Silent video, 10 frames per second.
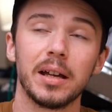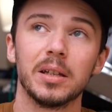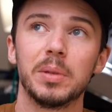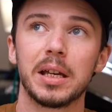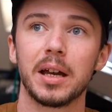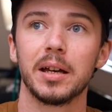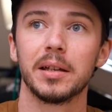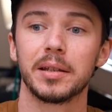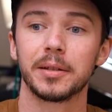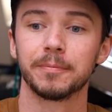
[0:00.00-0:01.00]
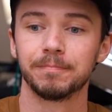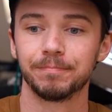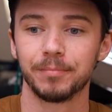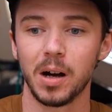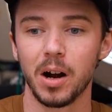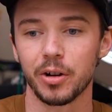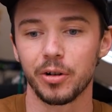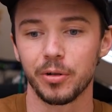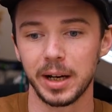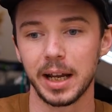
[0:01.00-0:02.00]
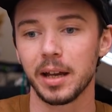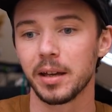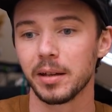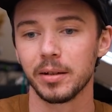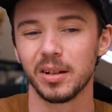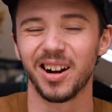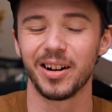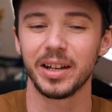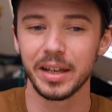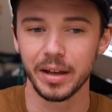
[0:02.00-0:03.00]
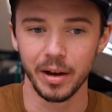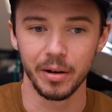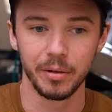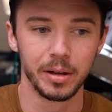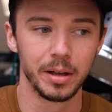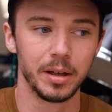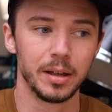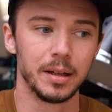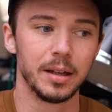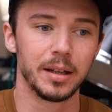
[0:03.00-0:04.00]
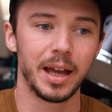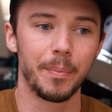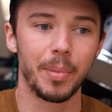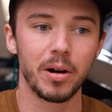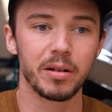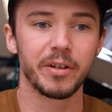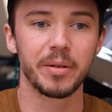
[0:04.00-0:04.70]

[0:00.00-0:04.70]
is because our critic, our ego, that part of